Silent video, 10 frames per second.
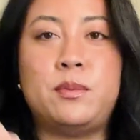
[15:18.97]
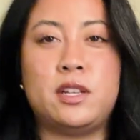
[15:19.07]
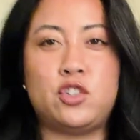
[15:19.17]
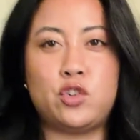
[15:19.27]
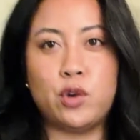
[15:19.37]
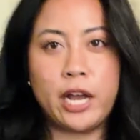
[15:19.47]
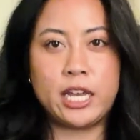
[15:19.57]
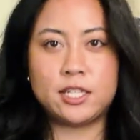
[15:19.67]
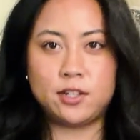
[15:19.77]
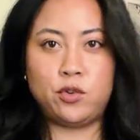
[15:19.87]
I'm
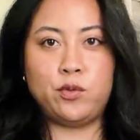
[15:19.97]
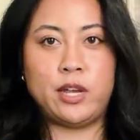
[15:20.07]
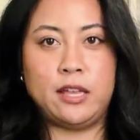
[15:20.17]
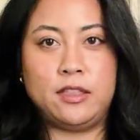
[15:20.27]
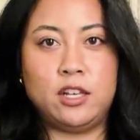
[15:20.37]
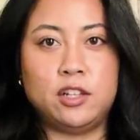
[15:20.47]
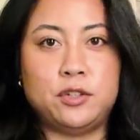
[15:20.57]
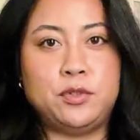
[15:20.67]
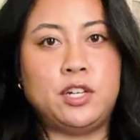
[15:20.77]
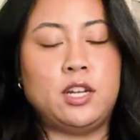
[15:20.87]
trying to create the
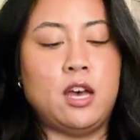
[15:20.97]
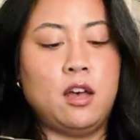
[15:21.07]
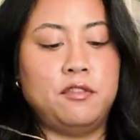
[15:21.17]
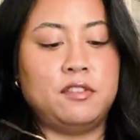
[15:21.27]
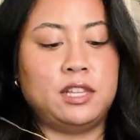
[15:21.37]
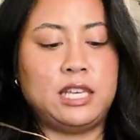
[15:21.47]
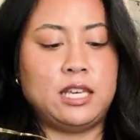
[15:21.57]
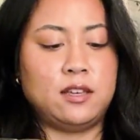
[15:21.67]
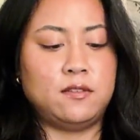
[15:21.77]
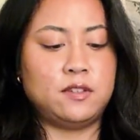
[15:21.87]
illusion of
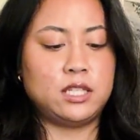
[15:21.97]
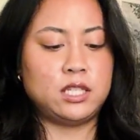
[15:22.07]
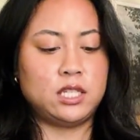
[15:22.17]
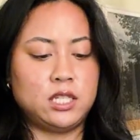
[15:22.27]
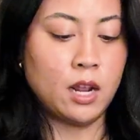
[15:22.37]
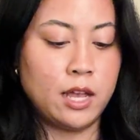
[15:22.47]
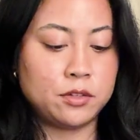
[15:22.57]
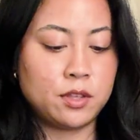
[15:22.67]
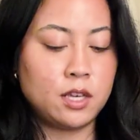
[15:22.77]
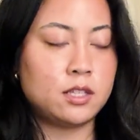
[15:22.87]
leaves. I
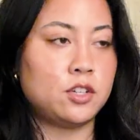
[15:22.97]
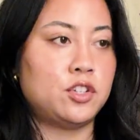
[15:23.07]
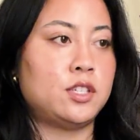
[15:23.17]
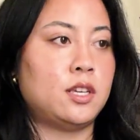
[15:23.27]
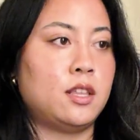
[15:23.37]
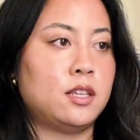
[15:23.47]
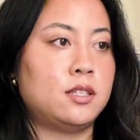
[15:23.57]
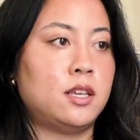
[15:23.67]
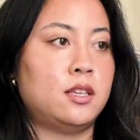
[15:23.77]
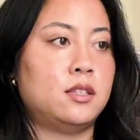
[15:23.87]
also think it's interesting that it
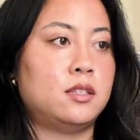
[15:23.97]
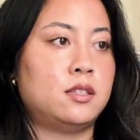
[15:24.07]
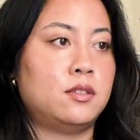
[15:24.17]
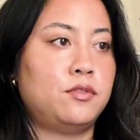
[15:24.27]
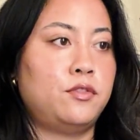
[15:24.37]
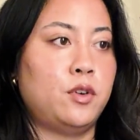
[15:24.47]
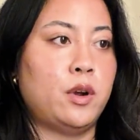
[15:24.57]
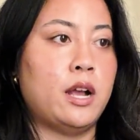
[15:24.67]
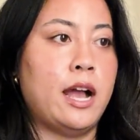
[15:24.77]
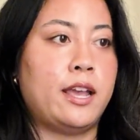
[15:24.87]
says
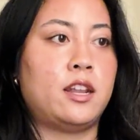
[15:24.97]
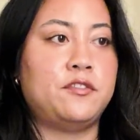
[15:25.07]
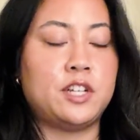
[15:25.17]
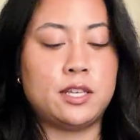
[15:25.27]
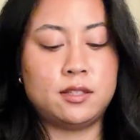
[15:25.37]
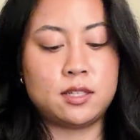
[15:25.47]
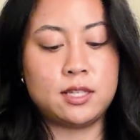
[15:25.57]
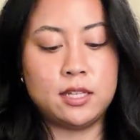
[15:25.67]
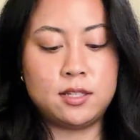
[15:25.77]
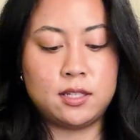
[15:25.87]
for INFJs,
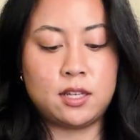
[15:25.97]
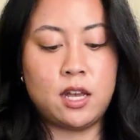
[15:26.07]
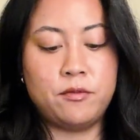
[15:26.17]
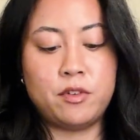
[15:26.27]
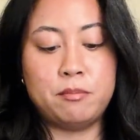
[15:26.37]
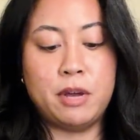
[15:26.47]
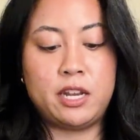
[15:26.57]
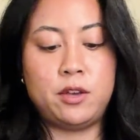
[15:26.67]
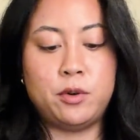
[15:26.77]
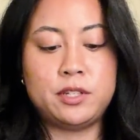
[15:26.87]
success doesn't come from
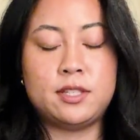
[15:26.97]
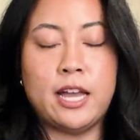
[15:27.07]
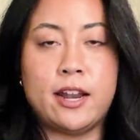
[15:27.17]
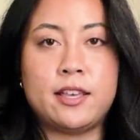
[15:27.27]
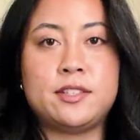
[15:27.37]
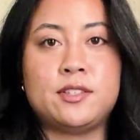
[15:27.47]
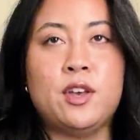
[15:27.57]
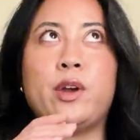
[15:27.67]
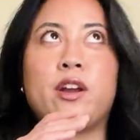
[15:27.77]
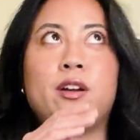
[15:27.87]
money or status,
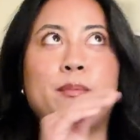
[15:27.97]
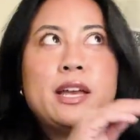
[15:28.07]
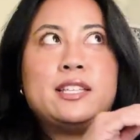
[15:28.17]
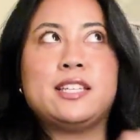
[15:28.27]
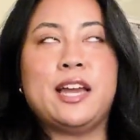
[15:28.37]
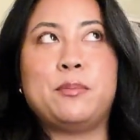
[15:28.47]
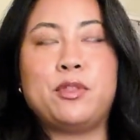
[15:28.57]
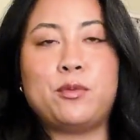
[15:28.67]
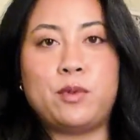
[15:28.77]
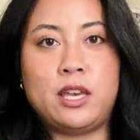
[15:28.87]
where my type
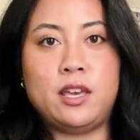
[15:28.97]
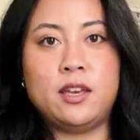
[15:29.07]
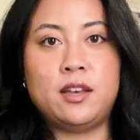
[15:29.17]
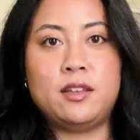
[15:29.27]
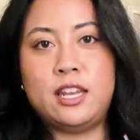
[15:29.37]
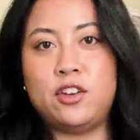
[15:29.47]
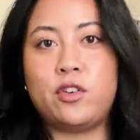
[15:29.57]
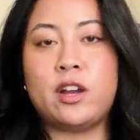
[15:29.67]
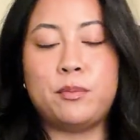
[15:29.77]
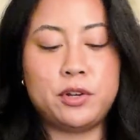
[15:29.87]
3
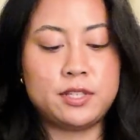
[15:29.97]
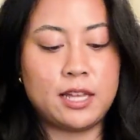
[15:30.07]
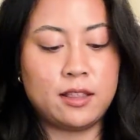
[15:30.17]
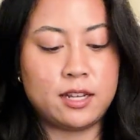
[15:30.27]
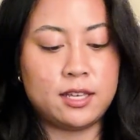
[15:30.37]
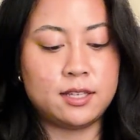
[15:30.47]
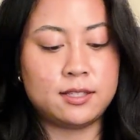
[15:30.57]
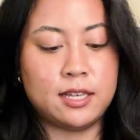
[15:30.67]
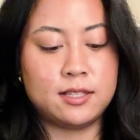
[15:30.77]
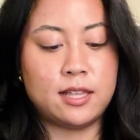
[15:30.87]
enneagram personality
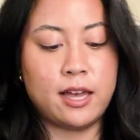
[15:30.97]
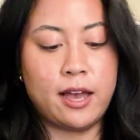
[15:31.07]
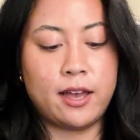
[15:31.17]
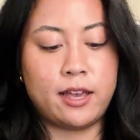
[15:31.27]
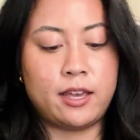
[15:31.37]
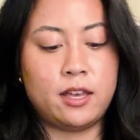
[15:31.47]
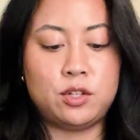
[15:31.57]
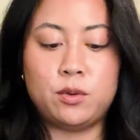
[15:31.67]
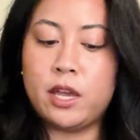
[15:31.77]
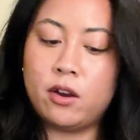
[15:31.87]
says that I
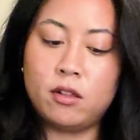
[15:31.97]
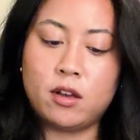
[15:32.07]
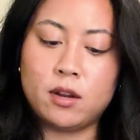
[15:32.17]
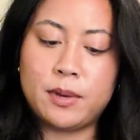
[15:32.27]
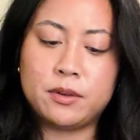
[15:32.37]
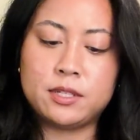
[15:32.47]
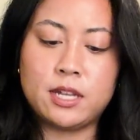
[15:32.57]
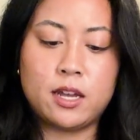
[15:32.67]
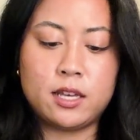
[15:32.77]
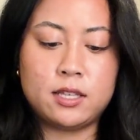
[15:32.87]
do care a lot about
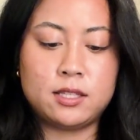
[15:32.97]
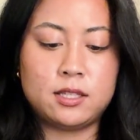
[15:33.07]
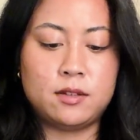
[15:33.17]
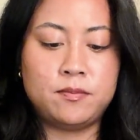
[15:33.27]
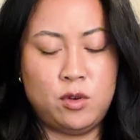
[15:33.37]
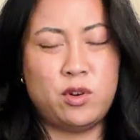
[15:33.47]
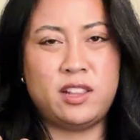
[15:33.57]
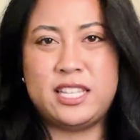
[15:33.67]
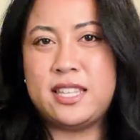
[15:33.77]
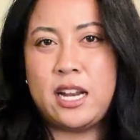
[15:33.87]
status, or at
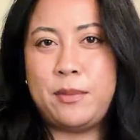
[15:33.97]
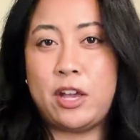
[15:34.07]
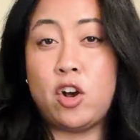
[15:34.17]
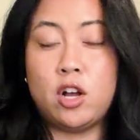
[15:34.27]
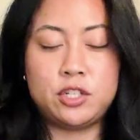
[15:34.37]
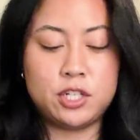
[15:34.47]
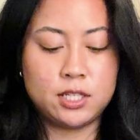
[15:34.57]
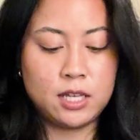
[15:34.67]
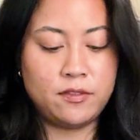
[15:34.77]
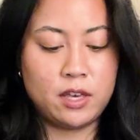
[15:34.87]
least that I'm like
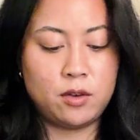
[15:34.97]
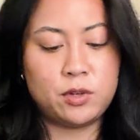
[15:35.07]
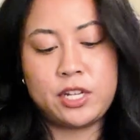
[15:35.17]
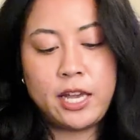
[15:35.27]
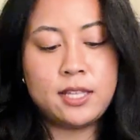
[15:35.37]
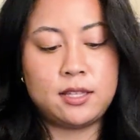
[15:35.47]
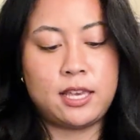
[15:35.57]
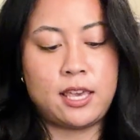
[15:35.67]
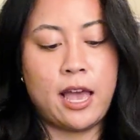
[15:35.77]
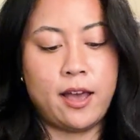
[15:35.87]
conscious of it, which I guess
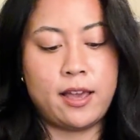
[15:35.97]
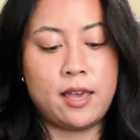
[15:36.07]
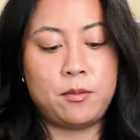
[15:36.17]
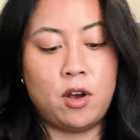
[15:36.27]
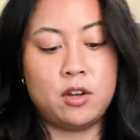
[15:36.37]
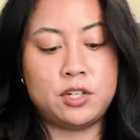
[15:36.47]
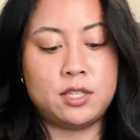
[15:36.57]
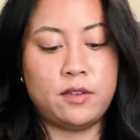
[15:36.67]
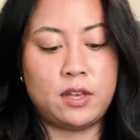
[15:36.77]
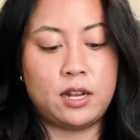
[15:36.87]
like, yeah, I am
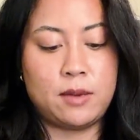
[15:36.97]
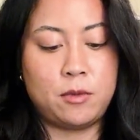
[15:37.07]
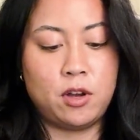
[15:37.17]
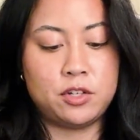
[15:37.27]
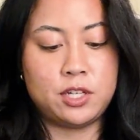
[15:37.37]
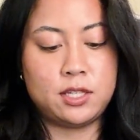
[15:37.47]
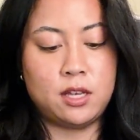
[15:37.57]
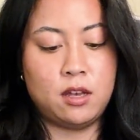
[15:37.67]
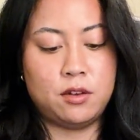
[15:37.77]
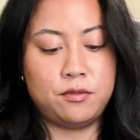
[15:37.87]
conscious of it, and I'm conscious
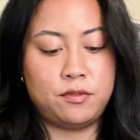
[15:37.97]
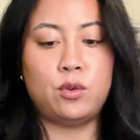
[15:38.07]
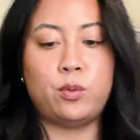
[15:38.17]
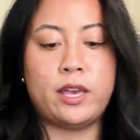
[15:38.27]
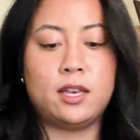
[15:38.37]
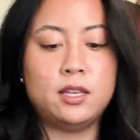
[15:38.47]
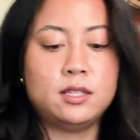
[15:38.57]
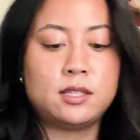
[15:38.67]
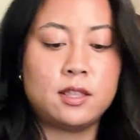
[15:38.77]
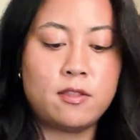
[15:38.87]
of the
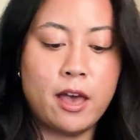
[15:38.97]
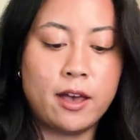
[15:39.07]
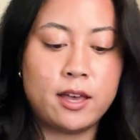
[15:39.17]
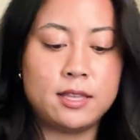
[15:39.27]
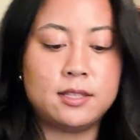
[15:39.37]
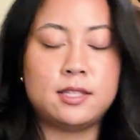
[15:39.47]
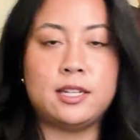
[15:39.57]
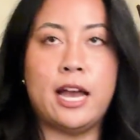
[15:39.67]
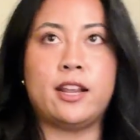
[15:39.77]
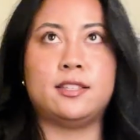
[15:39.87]
ways that
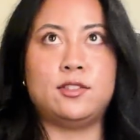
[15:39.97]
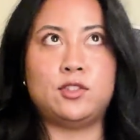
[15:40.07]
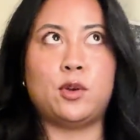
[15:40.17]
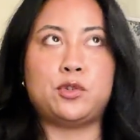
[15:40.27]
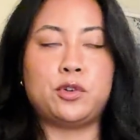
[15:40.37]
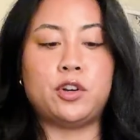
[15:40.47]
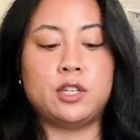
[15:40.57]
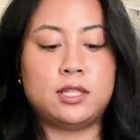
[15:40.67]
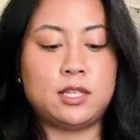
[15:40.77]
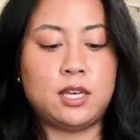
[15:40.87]
status and social
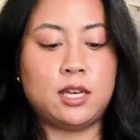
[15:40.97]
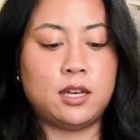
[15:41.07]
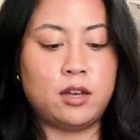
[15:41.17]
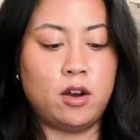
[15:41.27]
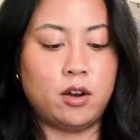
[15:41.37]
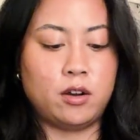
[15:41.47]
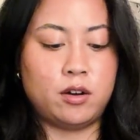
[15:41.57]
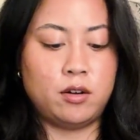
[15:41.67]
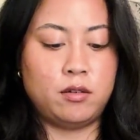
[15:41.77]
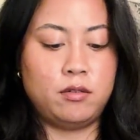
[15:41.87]
currency
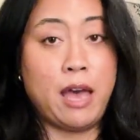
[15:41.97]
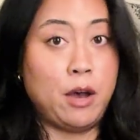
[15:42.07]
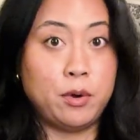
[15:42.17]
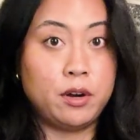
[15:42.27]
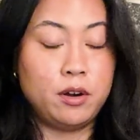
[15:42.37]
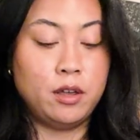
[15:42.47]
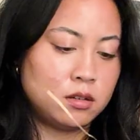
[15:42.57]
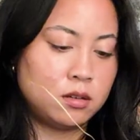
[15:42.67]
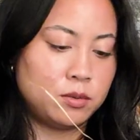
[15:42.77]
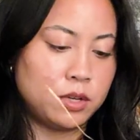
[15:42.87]
are power.
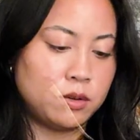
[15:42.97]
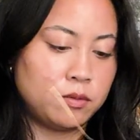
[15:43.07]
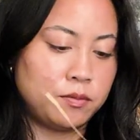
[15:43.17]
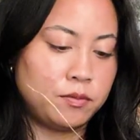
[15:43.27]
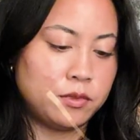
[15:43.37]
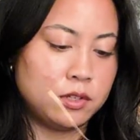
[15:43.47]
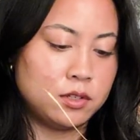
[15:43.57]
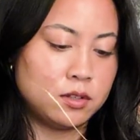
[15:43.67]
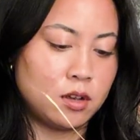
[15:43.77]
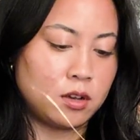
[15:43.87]
Oh no, this
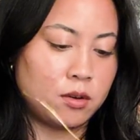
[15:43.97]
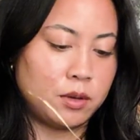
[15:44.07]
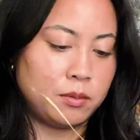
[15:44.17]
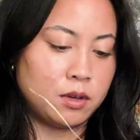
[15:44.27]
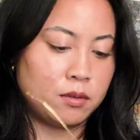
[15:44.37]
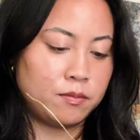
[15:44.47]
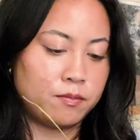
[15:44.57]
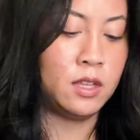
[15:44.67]
is not going well.